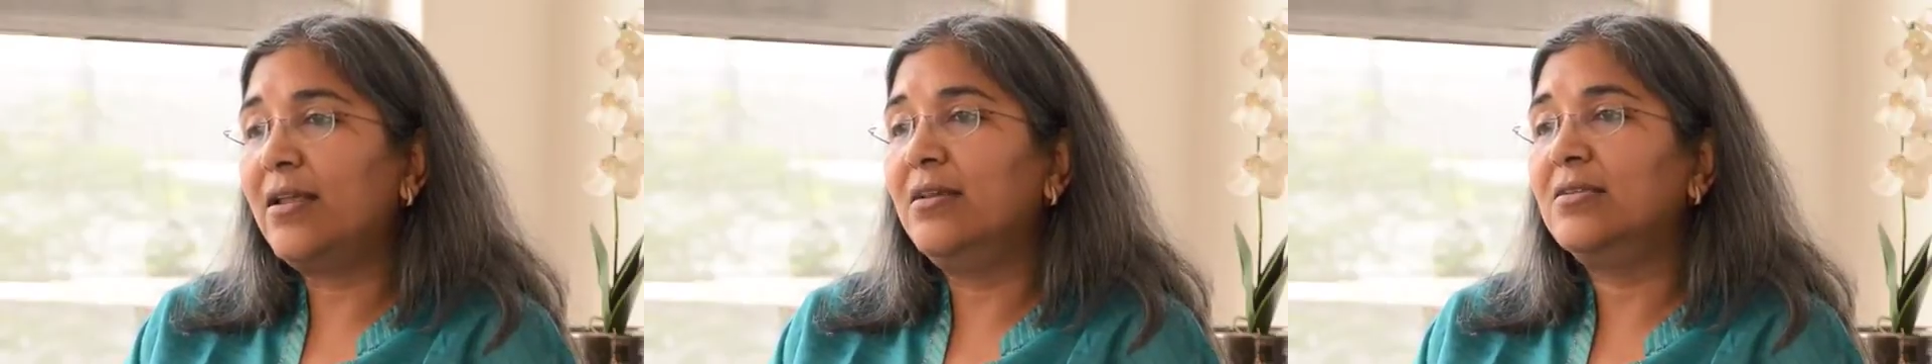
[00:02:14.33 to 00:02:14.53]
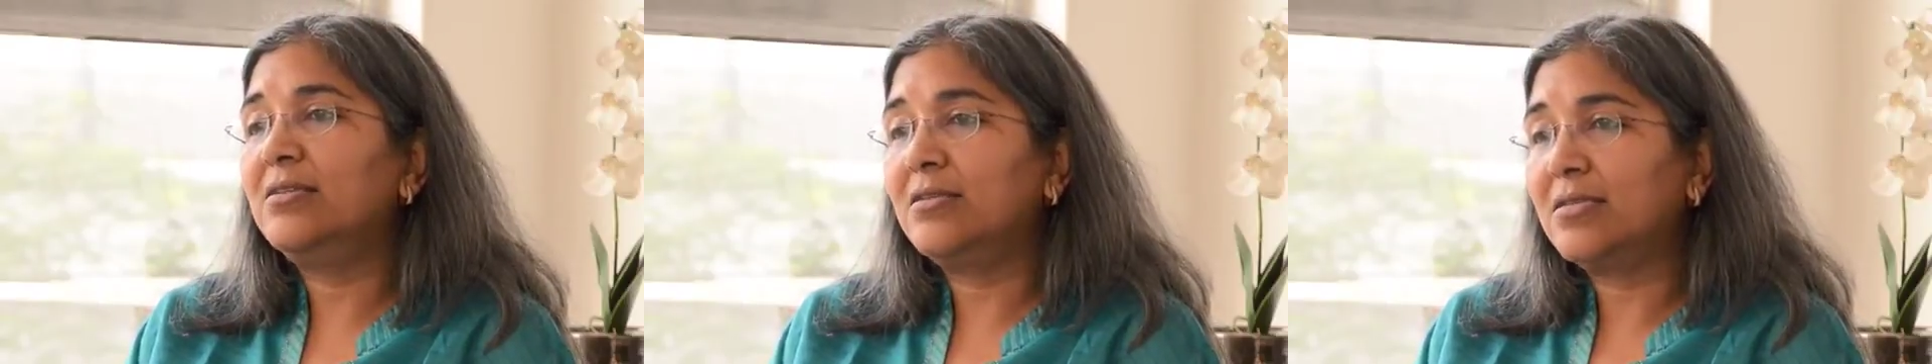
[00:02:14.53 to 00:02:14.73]

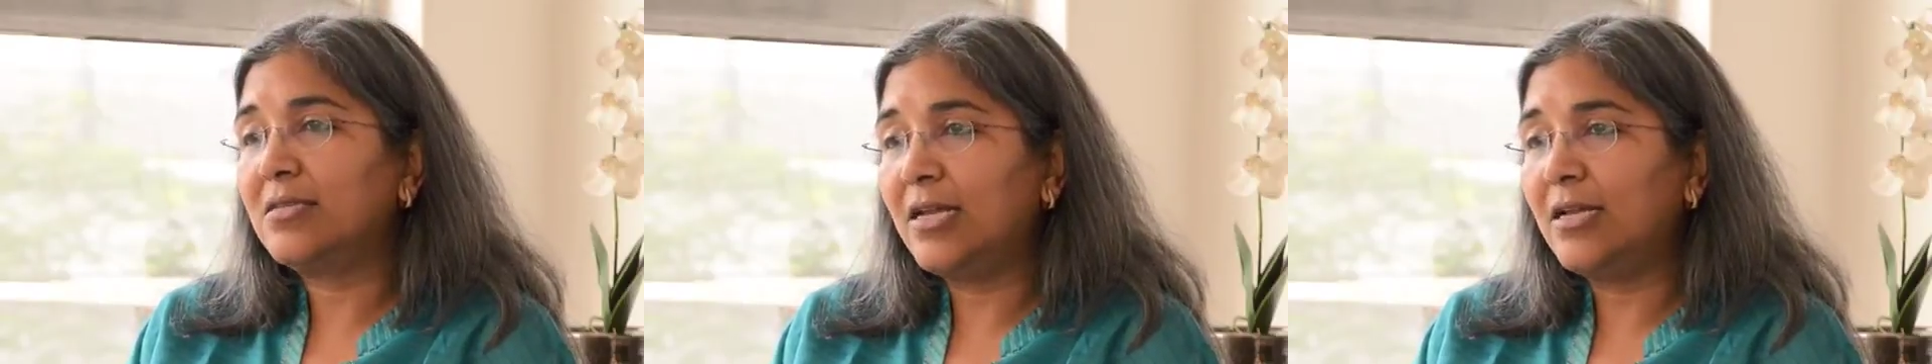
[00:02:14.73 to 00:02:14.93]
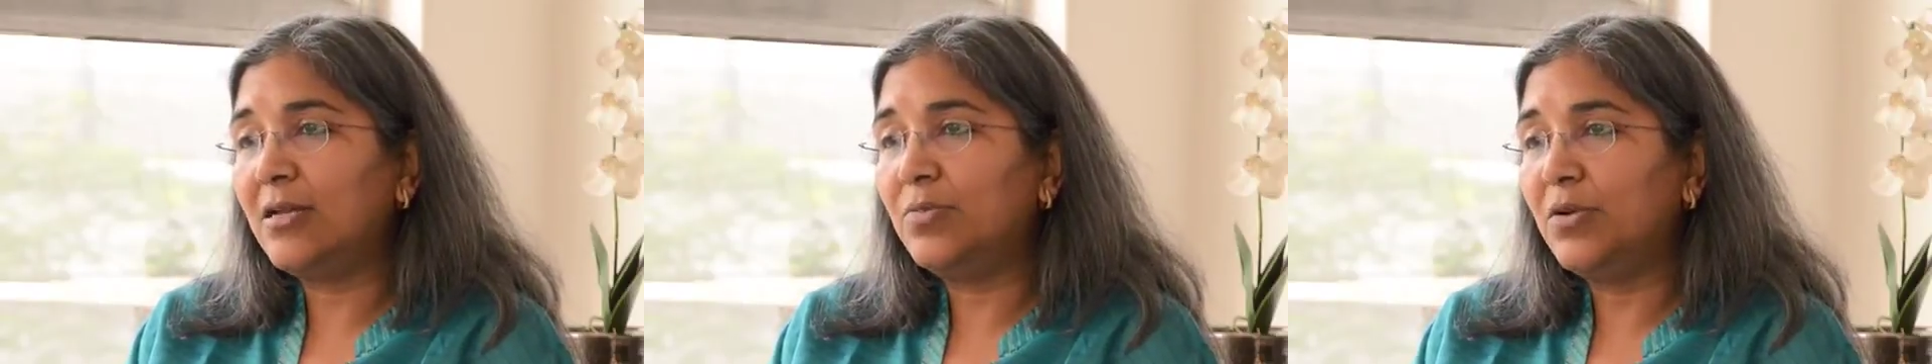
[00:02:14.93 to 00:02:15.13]
in a
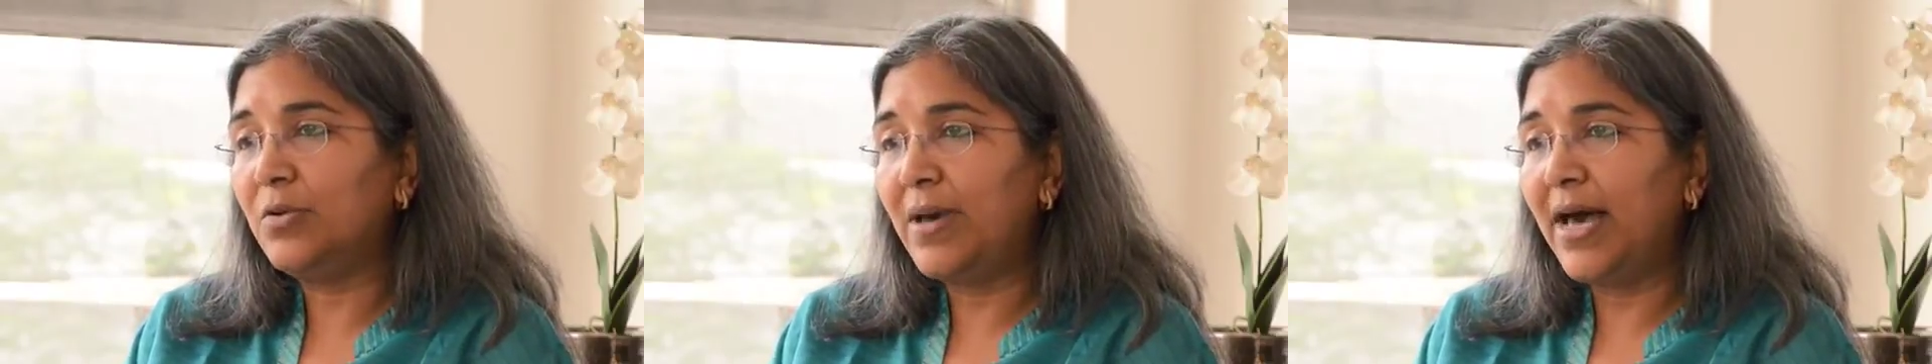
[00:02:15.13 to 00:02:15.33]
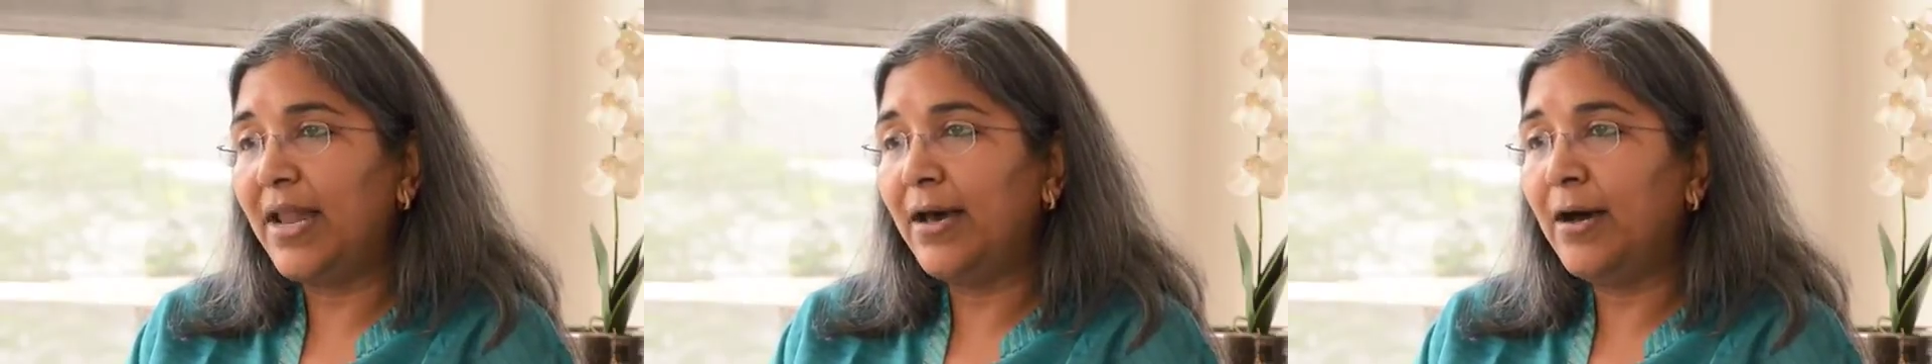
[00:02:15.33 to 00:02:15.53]
sustainable
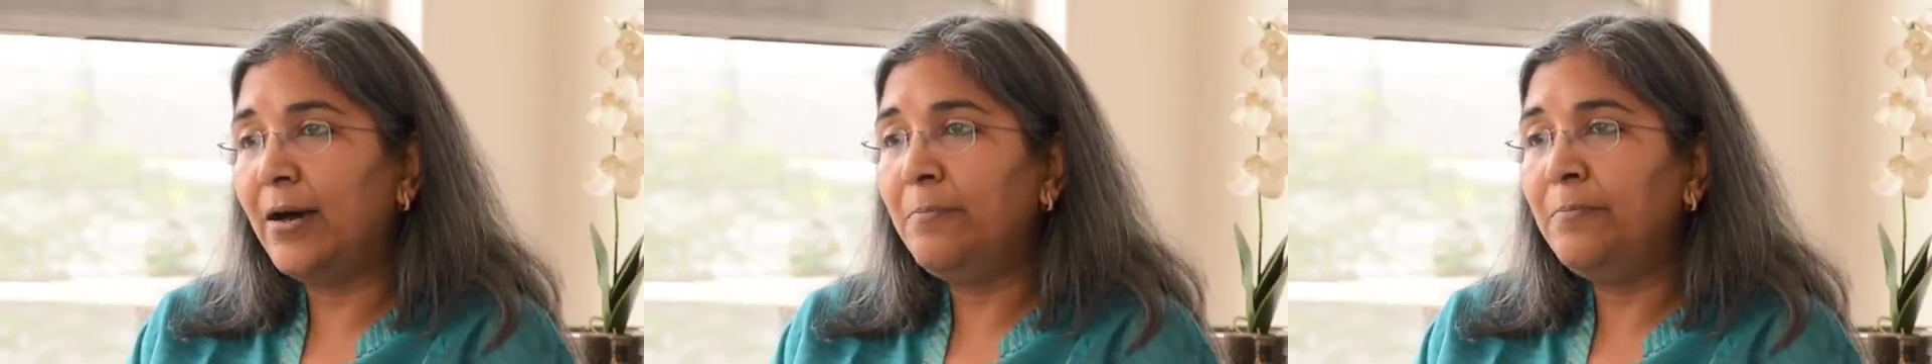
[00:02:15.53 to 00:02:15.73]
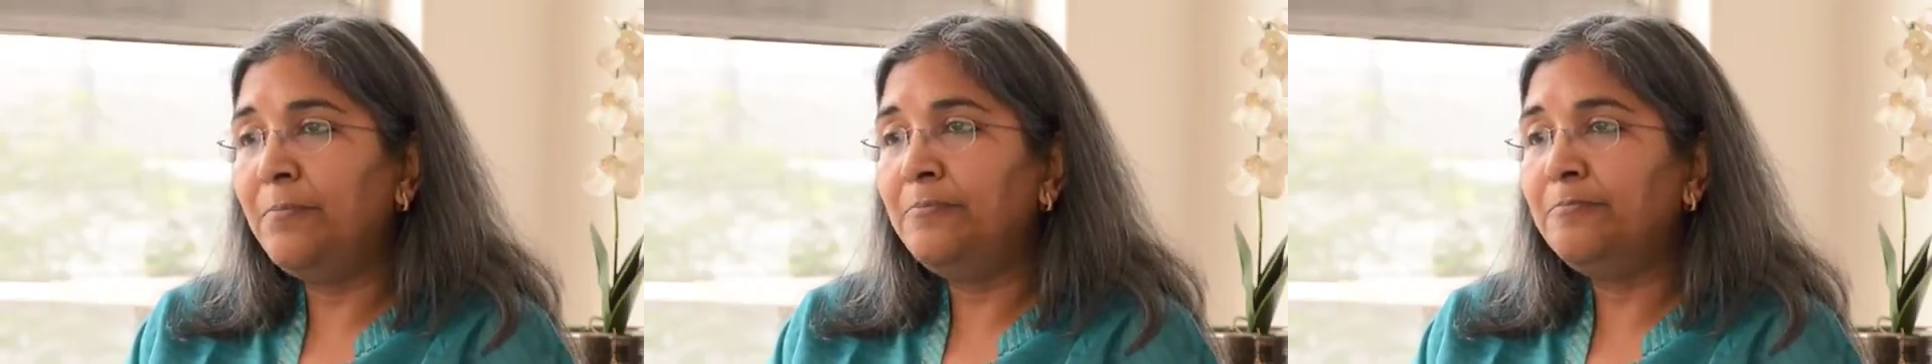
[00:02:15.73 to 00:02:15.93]
manner.